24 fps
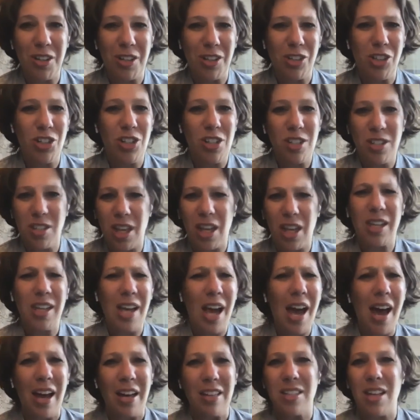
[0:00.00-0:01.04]
And she's like,
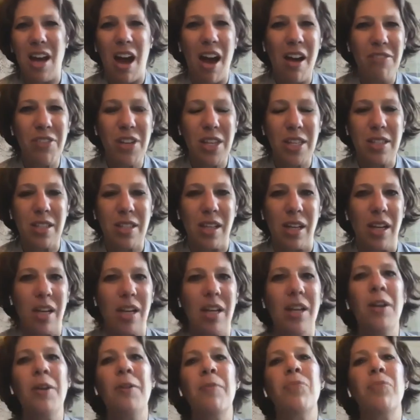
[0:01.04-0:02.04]
Yes, obviously.